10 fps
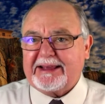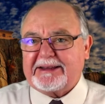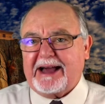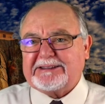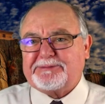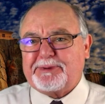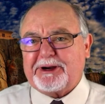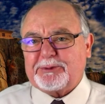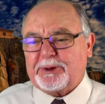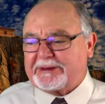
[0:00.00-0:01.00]
God's
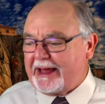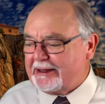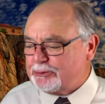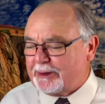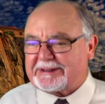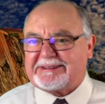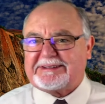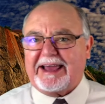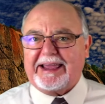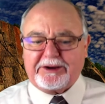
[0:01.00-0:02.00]
Spirit will tell us what to
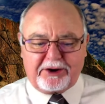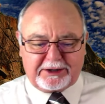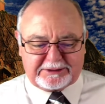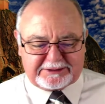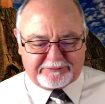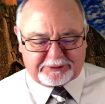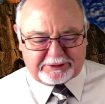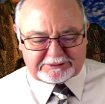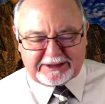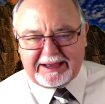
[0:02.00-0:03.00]
say in hard and
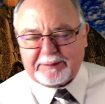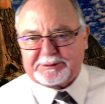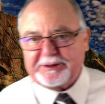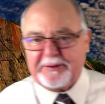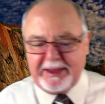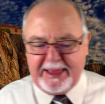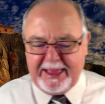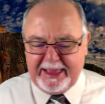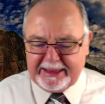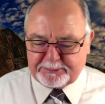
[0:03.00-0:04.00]
difficult times.
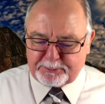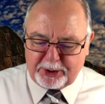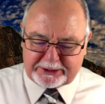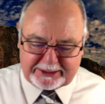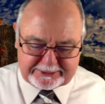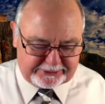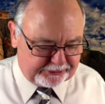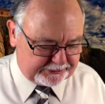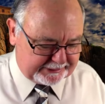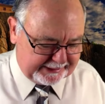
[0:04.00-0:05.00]
In Mark
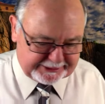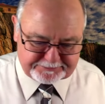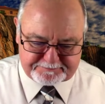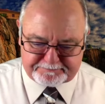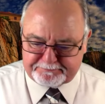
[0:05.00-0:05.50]
thirteen,